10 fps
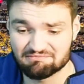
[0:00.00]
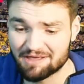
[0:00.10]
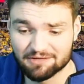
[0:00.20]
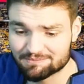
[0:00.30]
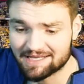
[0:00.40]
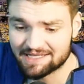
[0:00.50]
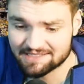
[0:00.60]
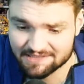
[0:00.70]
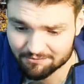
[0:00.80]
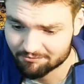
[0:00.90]
It was
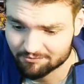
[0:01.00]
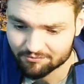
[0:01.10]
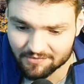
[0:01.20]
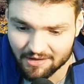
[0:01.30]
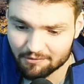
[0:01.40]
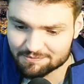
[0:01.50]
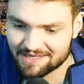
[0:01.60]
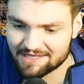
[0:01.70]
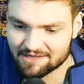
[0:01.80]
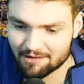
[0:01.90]
Middies. It was
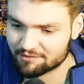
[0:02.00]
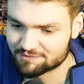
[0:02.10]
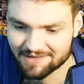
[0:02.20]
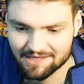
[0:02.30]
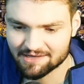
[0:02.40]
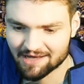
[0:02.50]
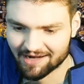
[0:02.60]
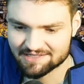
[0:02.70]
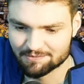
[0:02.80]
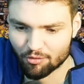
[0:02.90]
Middy and
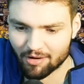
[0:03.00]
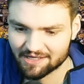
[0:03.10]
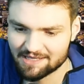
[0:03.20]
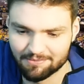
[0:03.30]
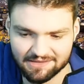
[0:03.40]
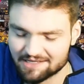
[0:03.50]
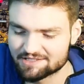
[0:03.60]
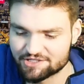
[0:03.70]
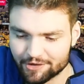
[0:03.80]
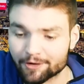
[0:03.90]
Giannis in Milwaukee, but
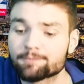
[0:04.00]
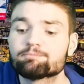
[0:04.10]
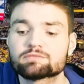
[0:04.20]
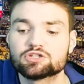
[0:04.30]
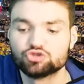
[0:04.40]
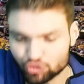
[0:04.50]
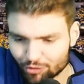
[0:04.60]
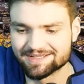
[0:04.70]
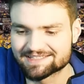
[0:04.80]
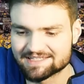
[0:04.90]
this year,
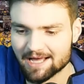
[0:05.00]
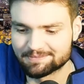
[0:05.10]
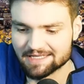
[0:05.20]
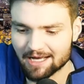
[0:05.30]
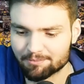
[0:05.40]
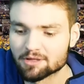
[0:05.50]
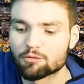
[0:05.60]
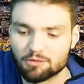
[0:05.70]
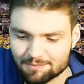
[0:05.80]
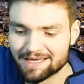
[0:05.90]
Drew has stepped up
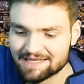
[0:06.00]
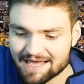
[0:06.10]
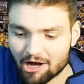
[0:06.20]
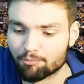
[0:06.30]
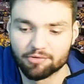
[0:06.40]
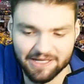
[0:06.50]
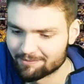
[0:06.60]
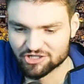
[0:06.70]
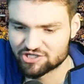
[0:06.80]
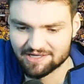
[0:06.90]
with Middy out pretty
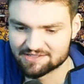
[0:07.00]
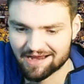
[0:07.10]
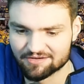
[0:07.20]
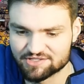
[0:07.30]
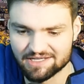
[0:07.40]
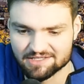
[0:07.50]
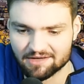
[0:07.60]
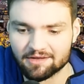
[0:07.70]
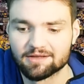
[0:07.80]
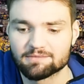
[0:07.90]
much the entire
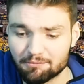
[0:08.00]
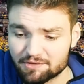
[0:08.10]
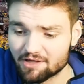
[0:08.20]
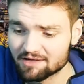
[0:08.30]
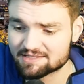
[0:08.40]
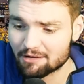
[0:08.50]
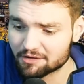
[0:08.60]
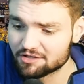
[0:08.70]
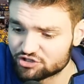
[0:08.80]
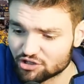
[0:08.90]
season. And with Giannis out, a
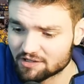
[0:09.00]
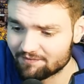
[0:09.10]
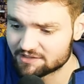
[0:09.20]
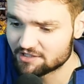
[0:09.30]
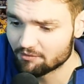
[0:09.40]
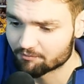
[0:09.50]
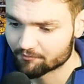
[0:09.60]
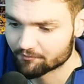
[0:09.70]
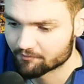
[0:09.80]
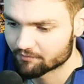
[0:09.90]
good chunk of it, too.
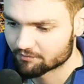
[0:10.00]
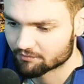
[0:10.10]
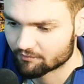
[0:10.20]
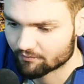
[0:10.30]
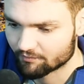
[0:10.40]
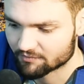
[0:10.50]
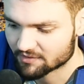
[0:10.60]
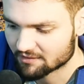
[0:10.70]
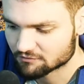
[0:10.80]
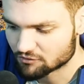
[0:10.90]

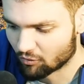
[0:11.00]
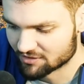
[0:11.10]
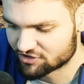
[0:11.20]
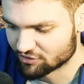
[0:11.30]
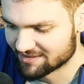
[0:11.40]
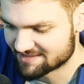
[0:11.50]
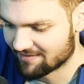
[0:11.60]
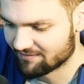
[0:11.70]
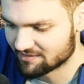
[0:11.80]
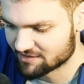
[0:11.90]
Orange Julius
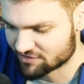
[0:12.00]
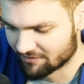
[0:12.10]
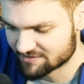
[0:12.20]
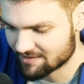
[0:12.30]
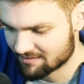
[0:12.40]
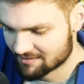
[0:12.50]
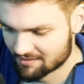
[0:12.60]
deserves it.